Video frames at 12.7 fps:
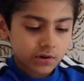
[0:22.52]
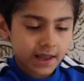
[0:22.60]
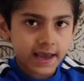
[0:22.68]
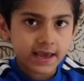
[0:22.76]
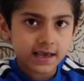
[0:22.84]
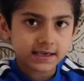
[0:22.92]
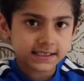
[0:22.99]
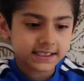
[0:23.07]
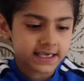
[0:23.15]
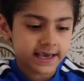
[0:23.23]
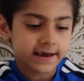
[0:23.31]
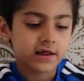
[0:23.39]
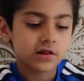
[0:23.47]
like
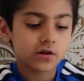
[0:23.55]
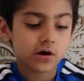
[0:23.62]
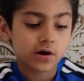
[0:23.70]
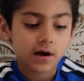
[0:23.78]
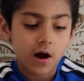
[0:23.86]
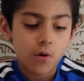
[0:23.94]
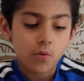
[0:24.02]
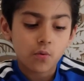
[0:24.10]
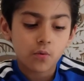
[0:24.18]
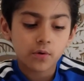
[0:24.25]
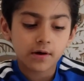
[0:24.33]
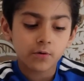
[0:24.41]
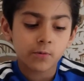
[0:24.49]
see. Look,
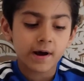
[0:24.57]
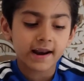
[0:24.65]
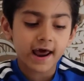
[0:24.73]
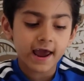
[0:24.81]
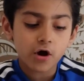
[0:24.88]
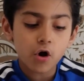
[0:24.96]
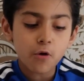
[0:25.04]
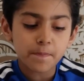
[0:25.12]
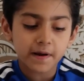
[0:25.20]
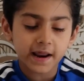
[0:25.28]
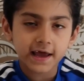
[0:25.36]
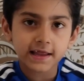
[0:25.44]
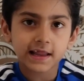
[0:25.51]
when I
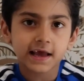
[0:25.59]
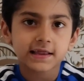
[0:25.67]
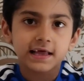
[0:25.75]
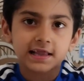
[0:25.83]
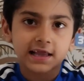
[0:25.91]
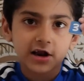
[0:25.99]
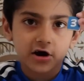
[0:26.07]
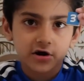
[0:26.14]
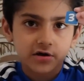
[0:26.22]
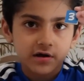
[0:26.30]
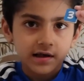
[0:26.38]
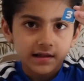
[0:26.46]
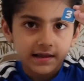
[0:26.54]
open it, like the
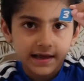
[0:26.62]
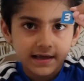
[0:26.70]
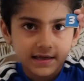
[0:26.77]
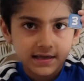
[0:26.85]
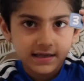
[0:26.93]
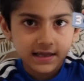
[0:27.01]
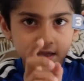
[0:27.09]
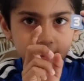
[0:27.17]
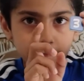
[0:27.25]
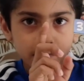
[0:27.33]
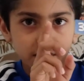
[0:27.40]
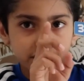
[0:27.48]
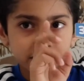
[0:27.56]
letter, like the
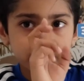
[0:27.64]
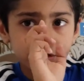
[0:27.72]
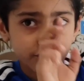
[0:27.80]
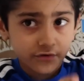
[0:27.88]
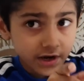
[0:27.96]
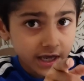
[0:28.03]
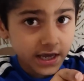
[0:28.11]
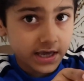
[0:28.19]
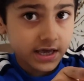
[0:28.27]
number 3,